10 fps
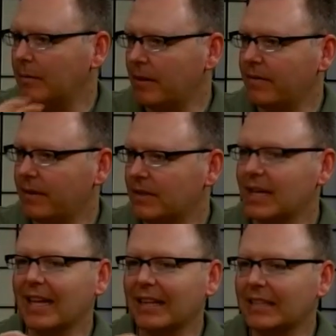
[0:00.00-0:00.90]
But if
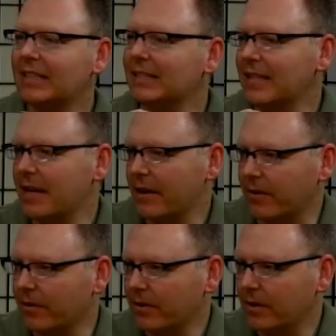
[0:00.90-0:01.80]
it's at least it's
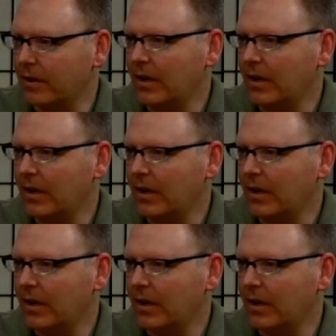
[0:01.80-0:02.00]
there,